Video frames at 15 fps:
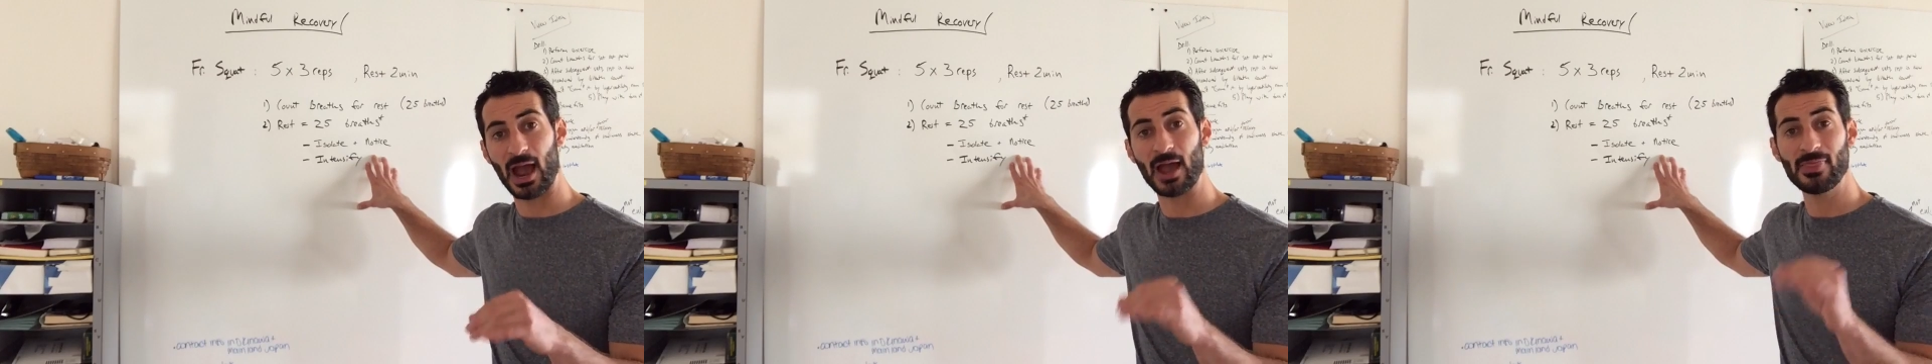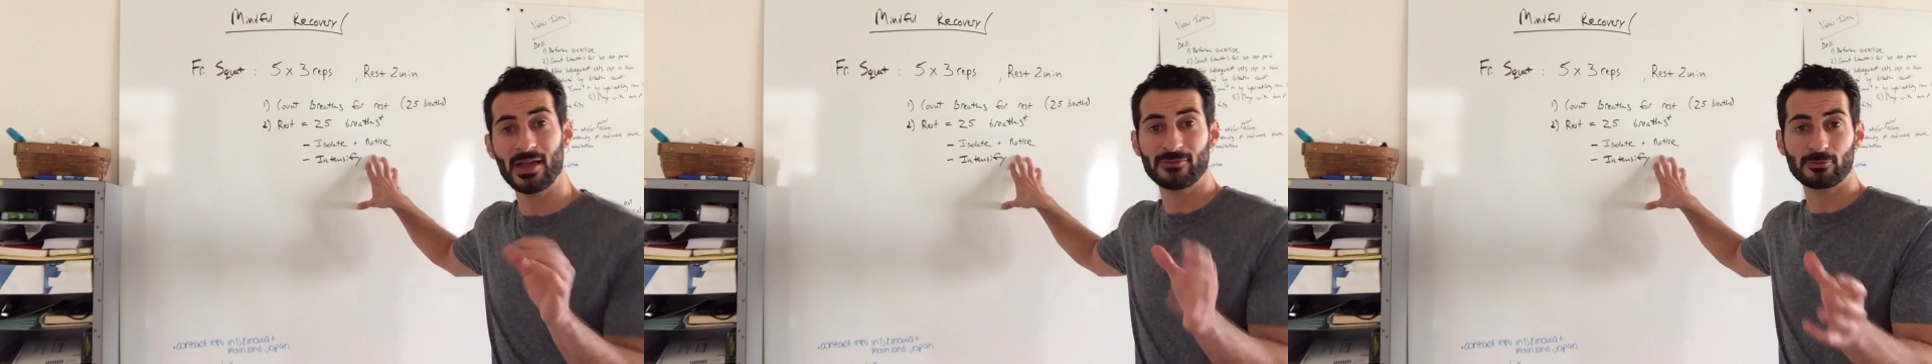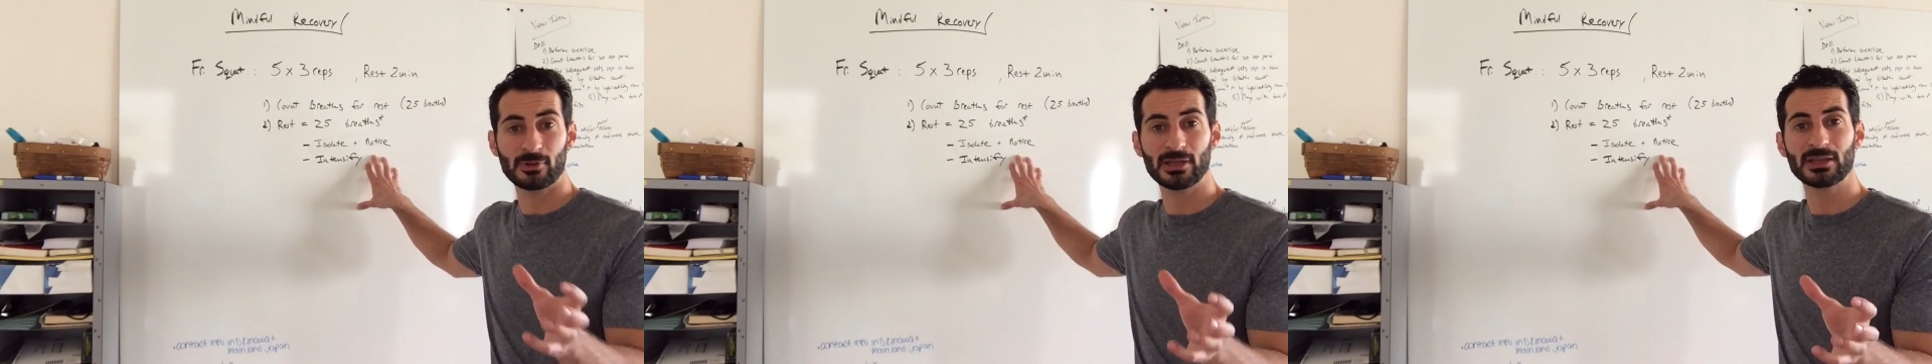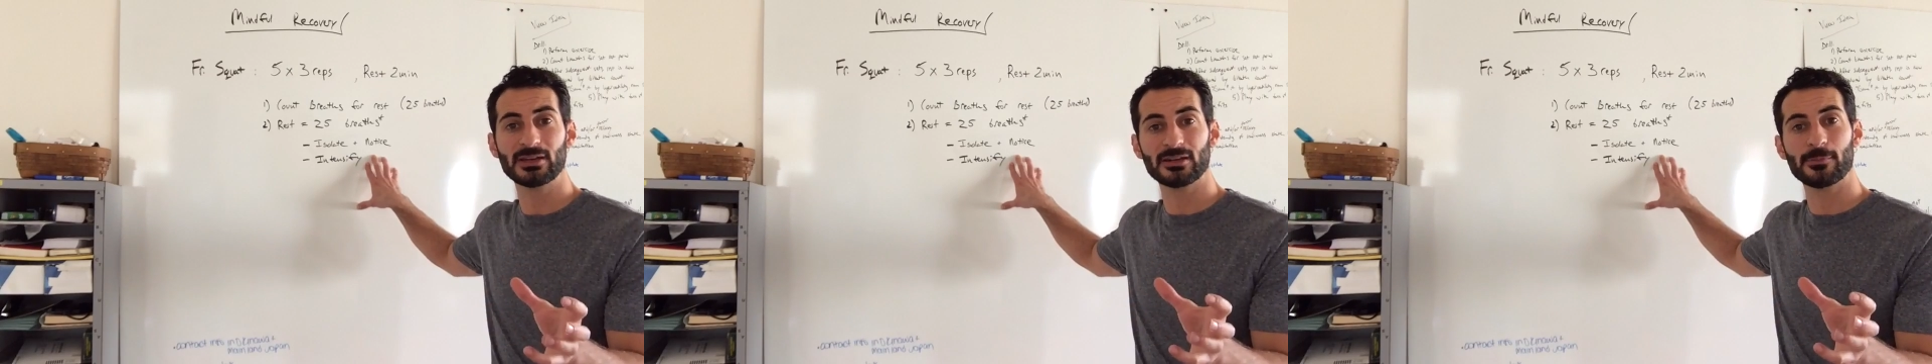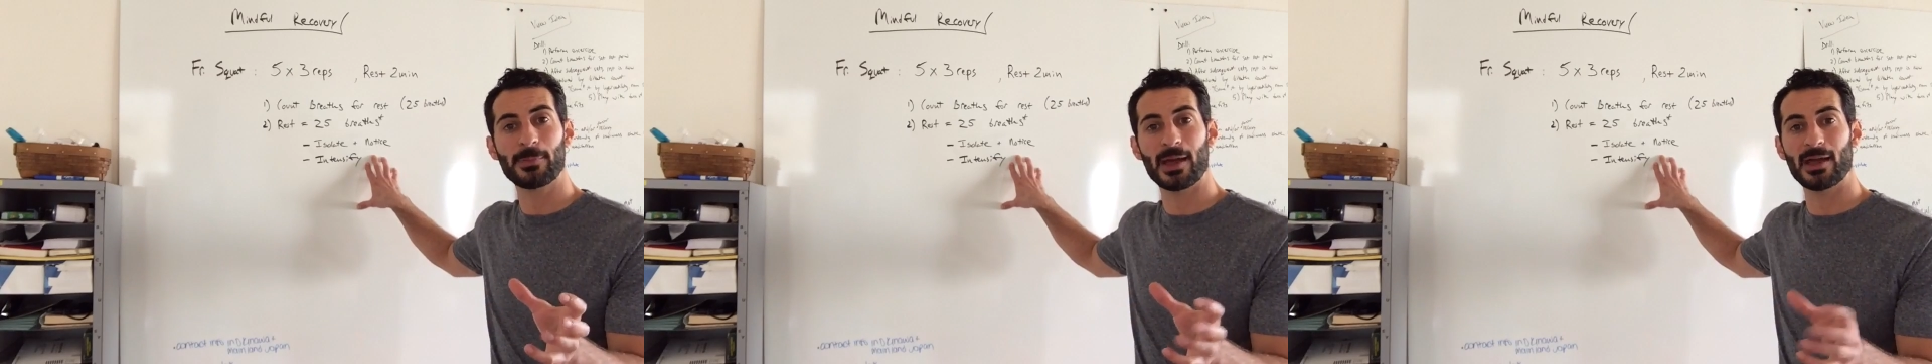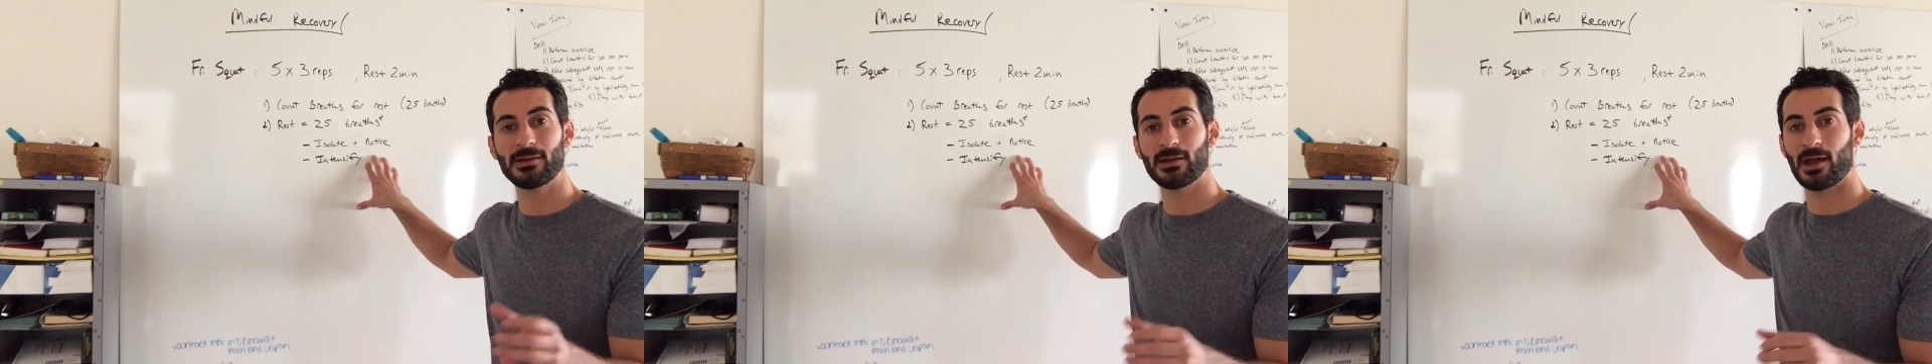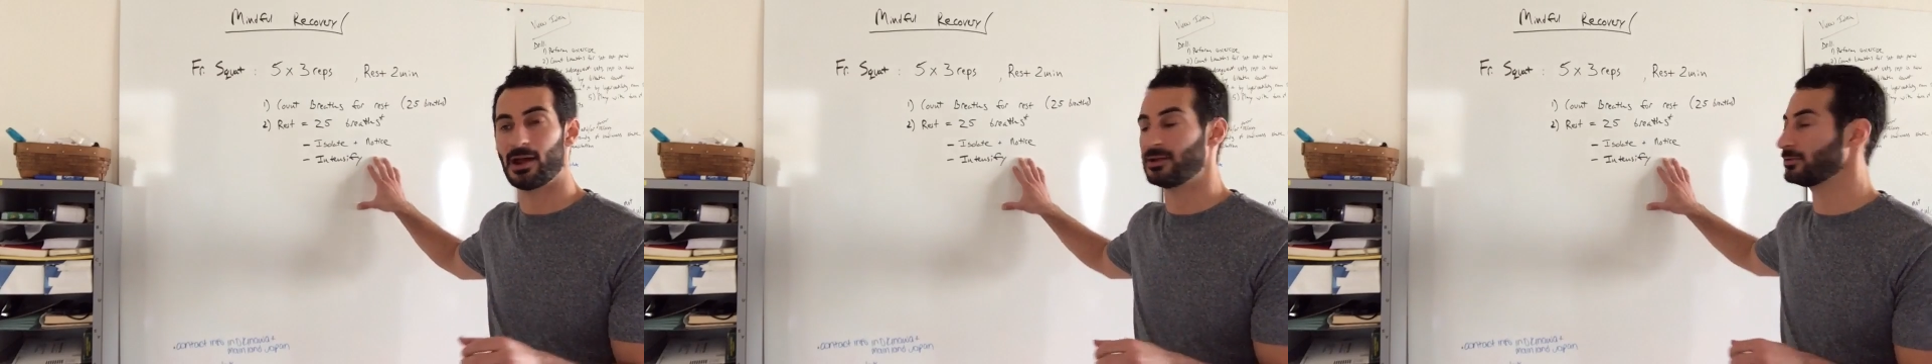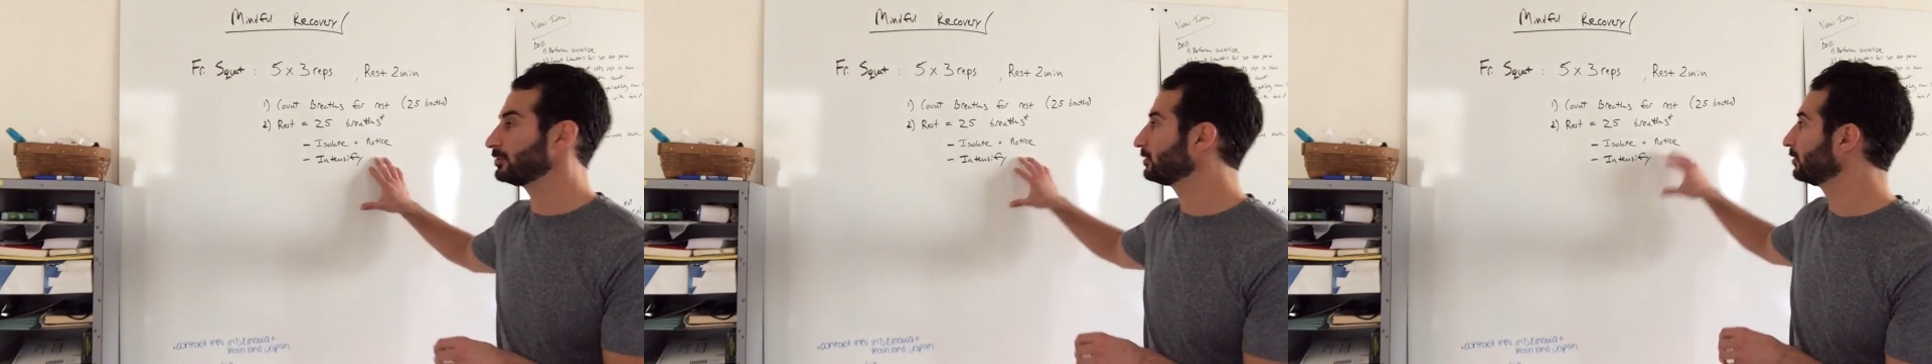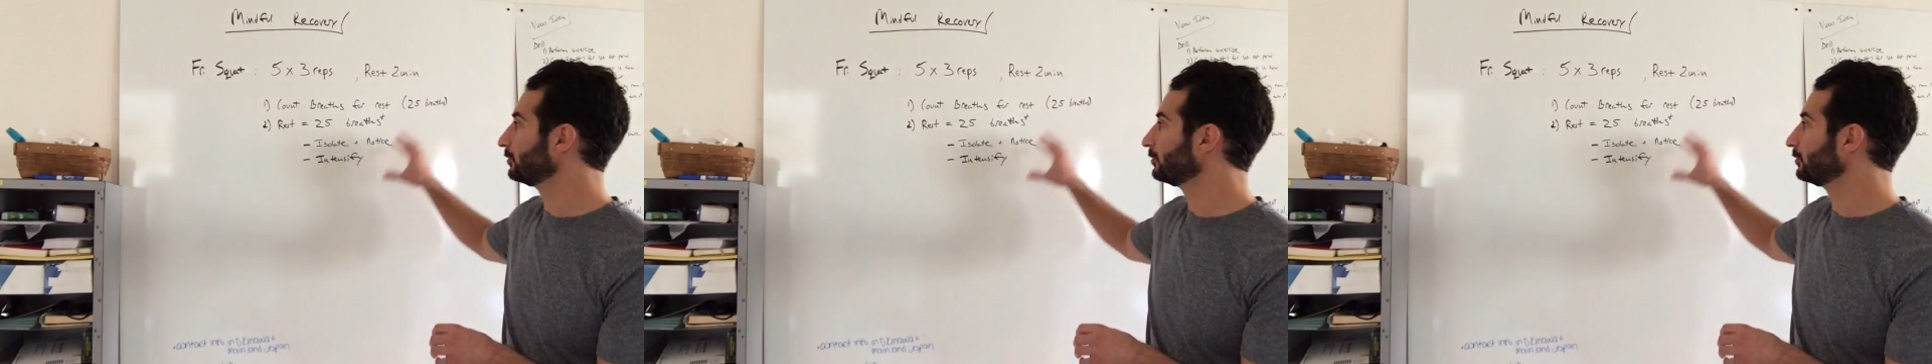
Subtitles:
And that's really going to depend on